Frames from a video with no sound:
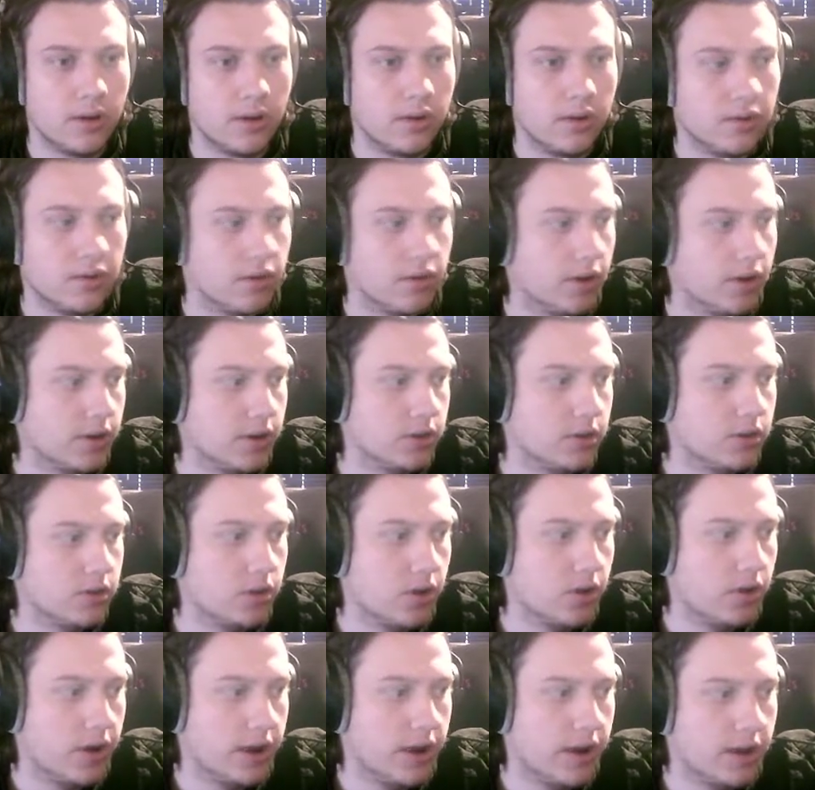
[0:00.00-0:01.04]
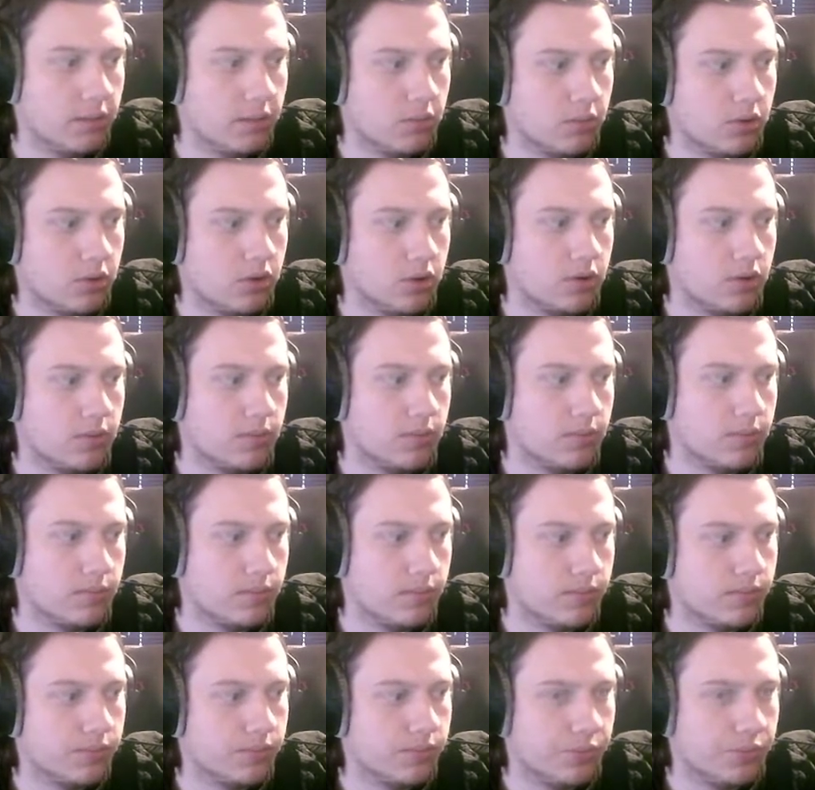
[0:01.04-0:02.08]
Right, so I'm
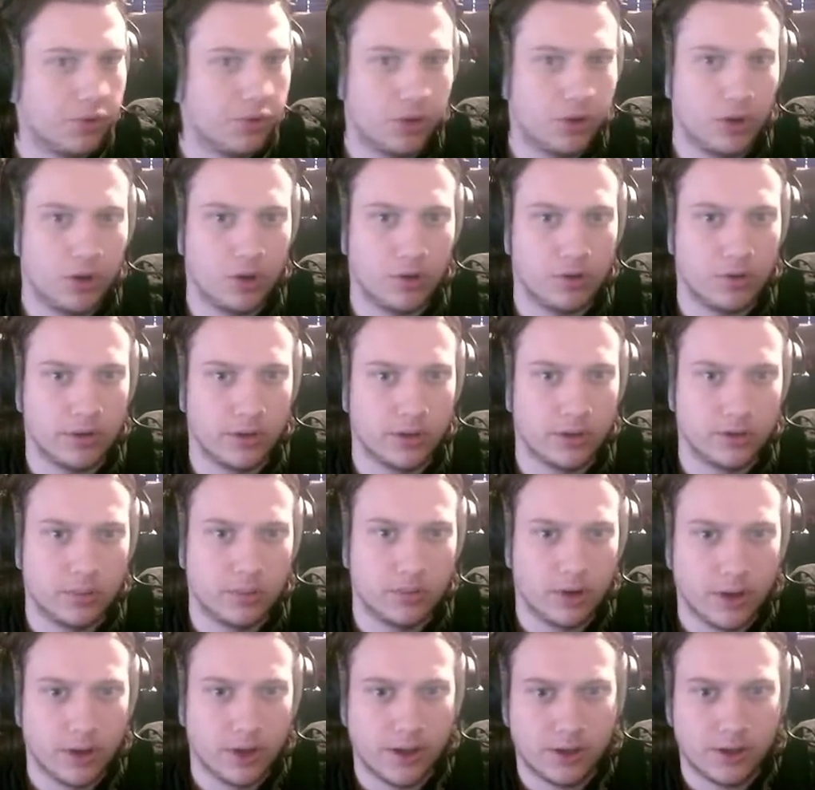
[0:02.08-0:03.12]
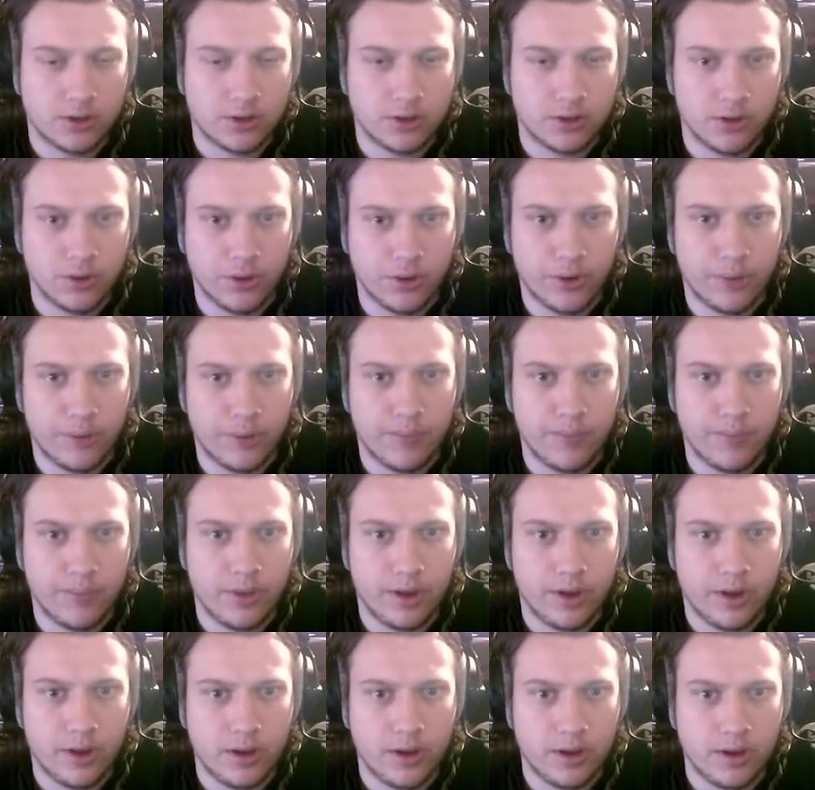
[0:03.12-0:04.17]
curious why it's not.
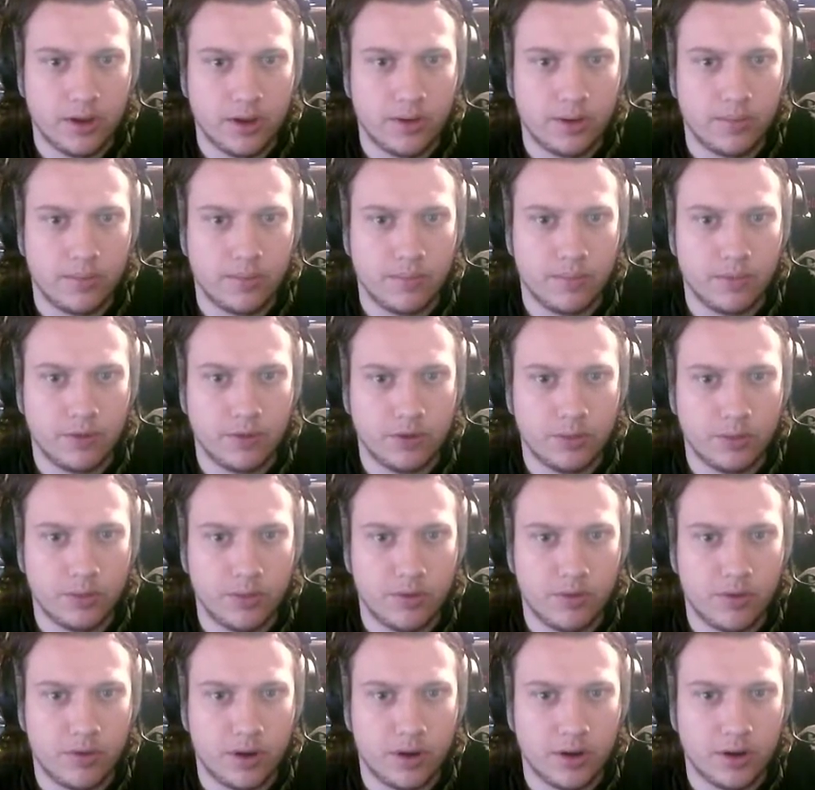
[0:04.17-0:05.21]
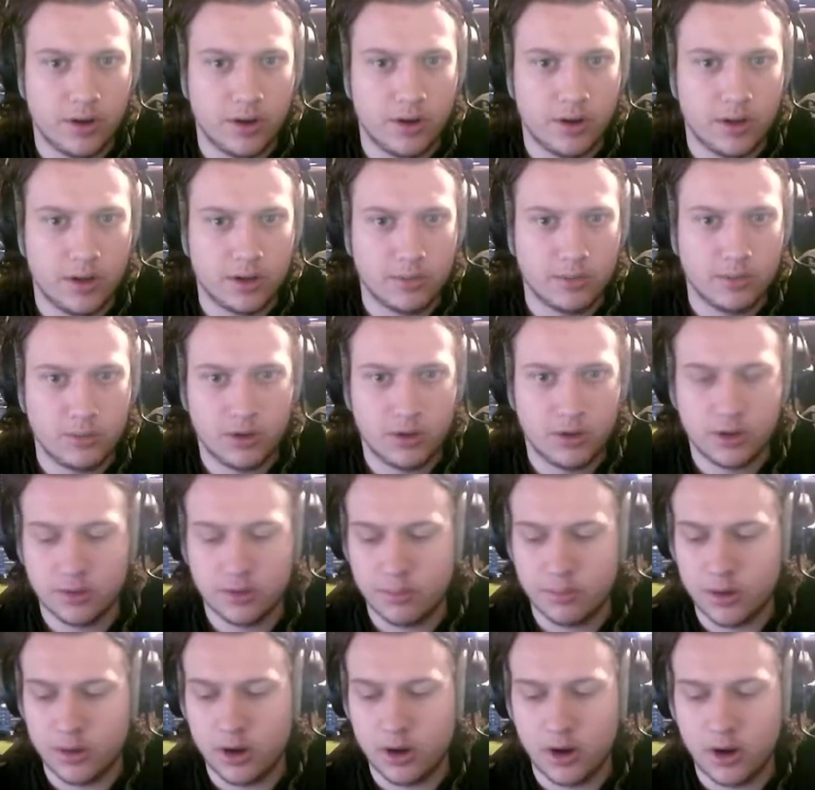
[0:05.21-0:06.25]
This should be fine. Let's put this a
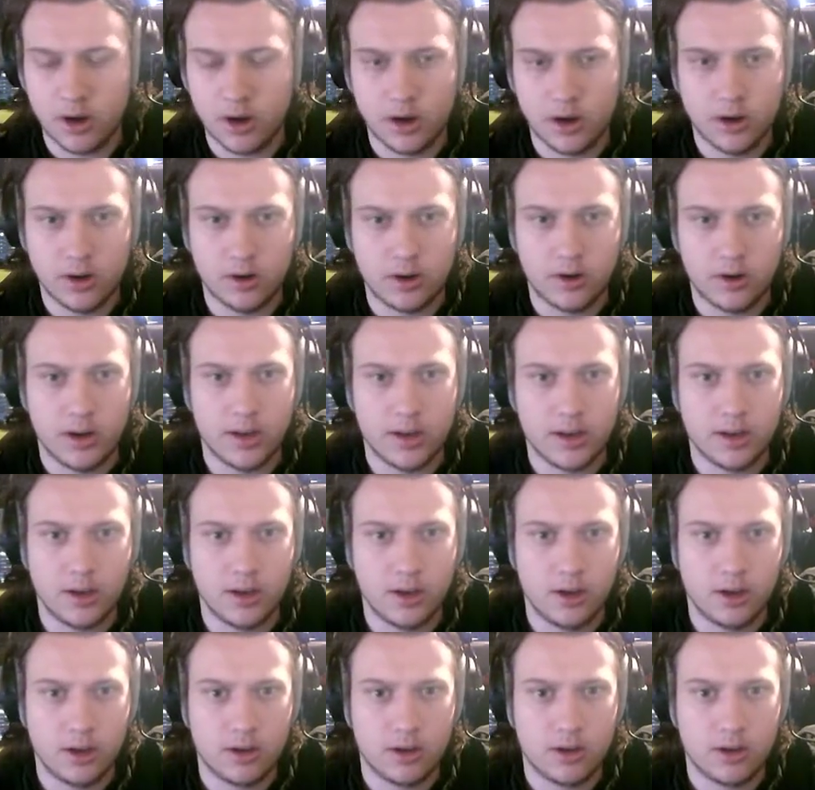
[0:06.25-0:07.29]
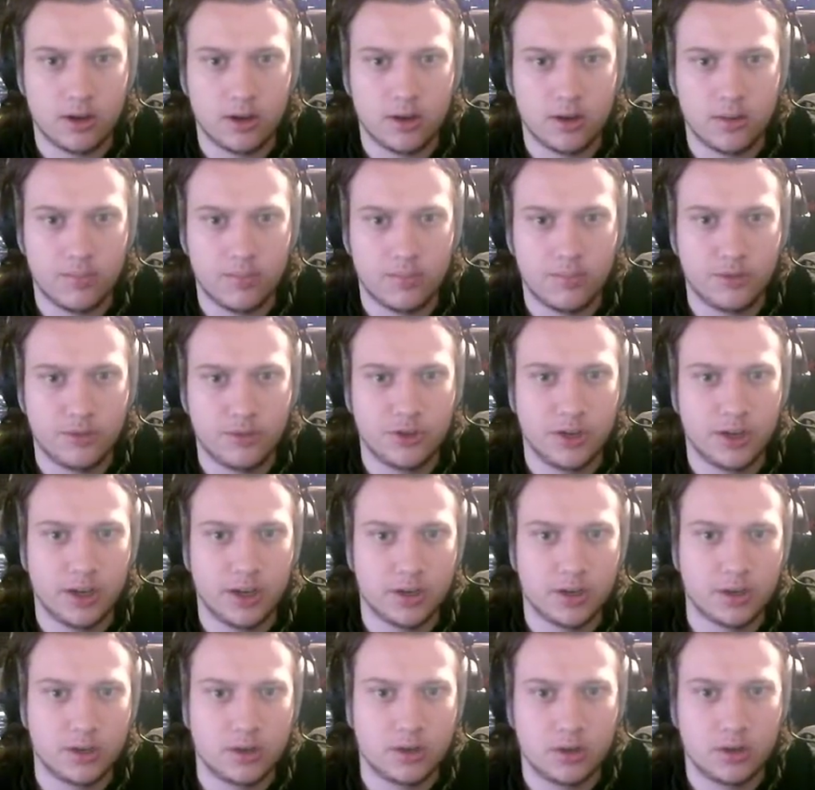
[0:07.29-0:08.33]
bit higher at like
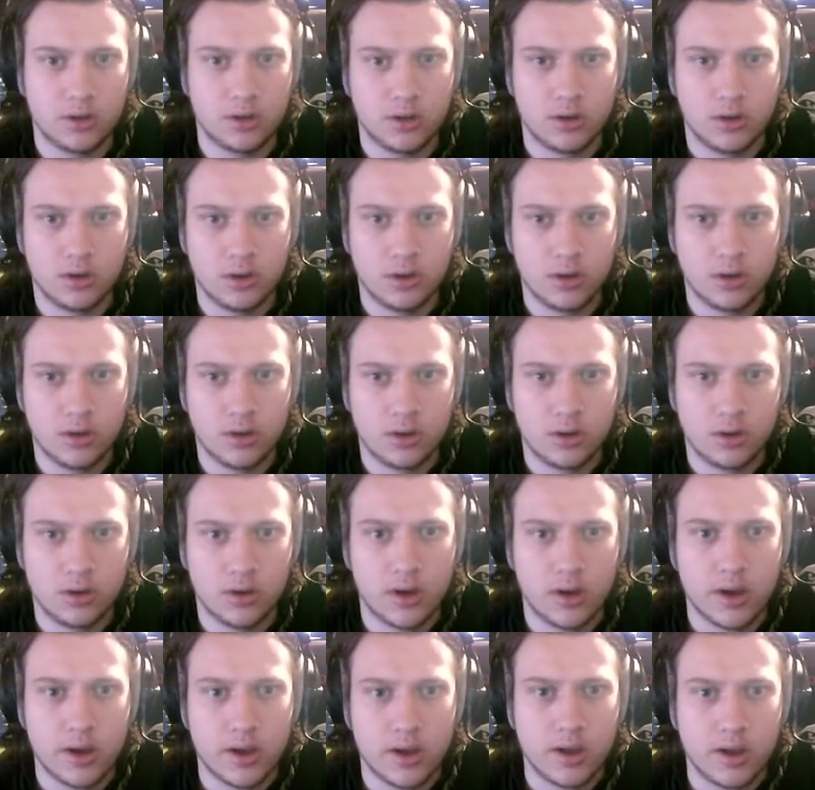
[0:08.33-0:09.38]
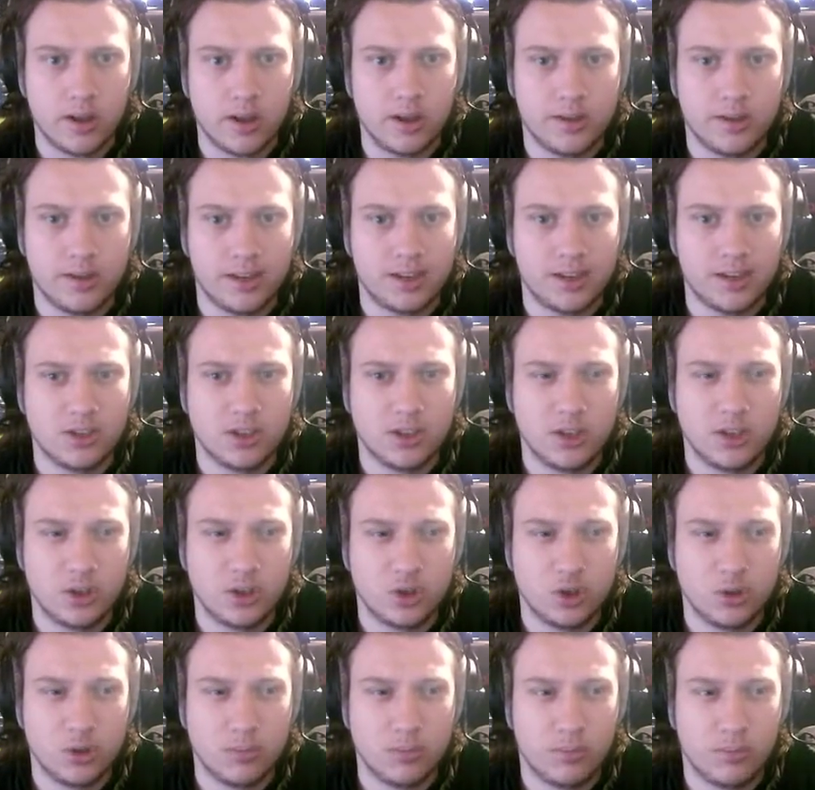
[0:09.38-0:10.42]
6. The density
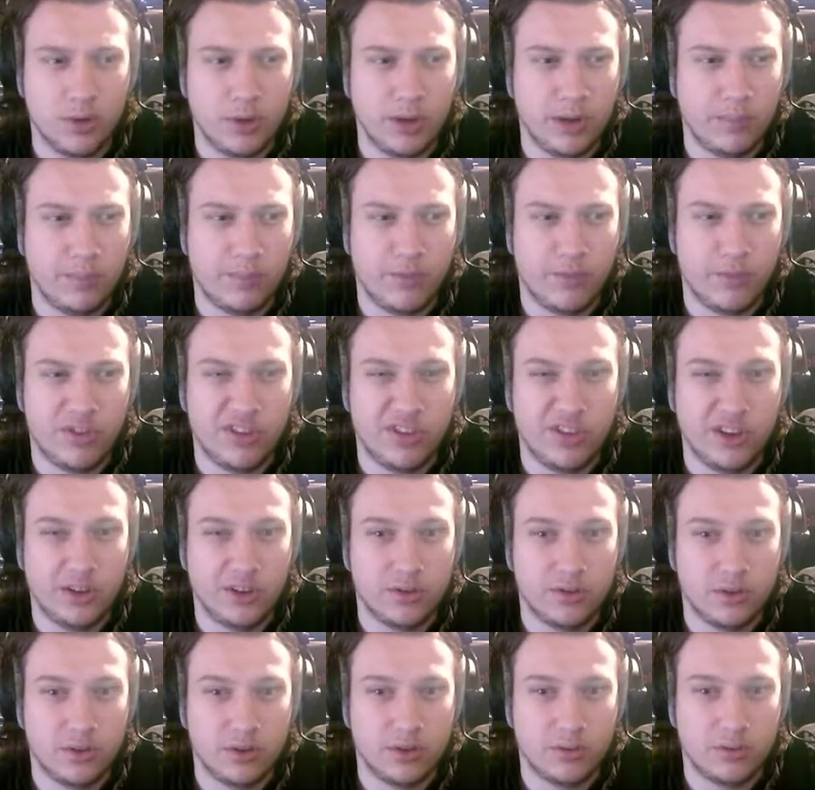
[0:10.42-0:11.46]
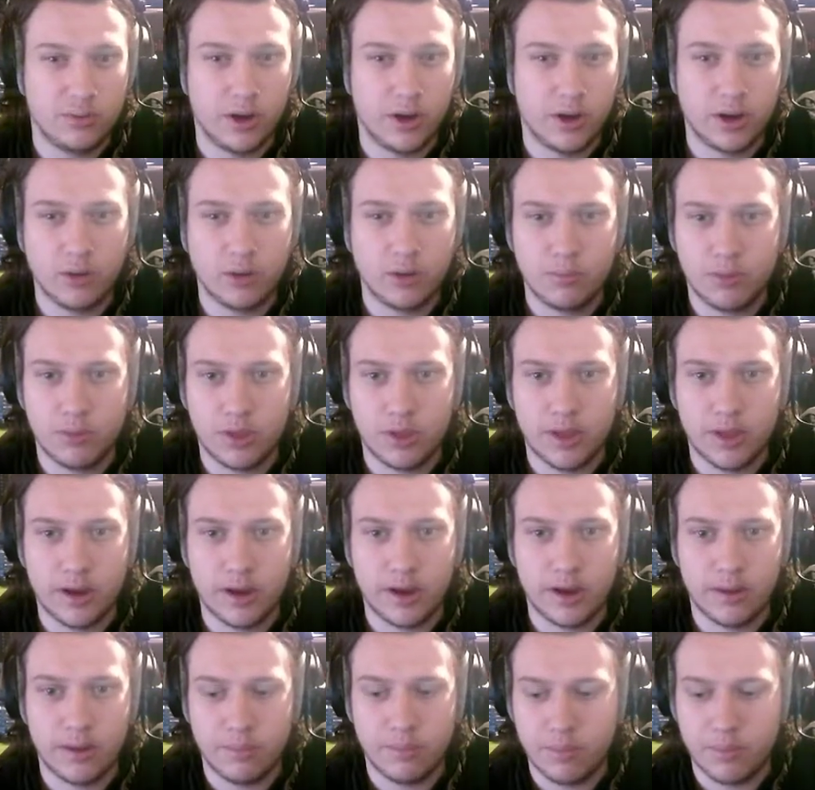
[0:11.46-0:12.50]
should be decent as well. I could put that
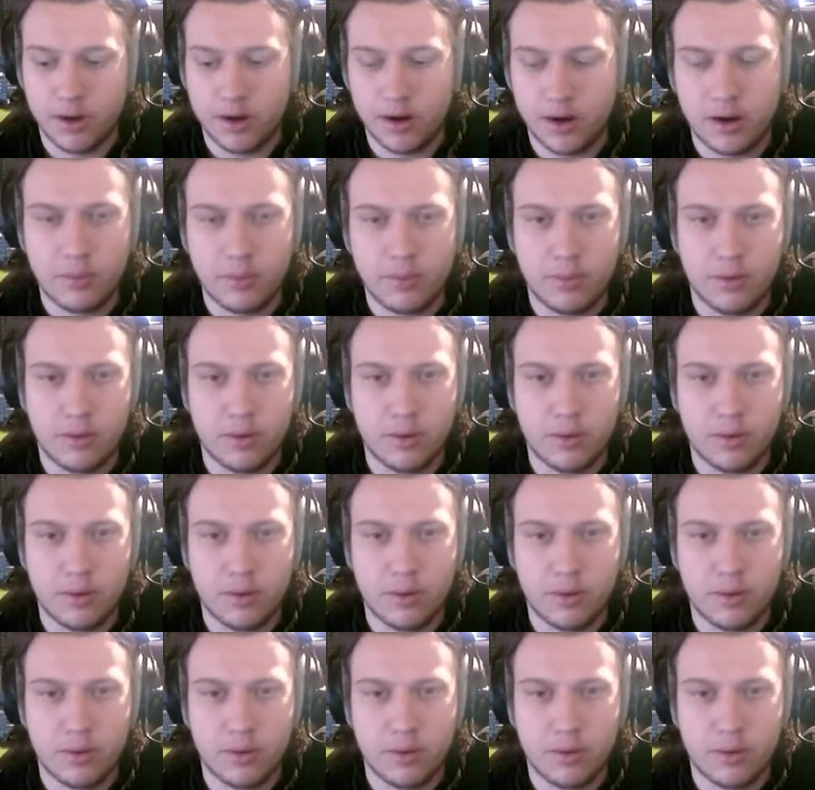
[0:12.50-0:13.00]
a bit up.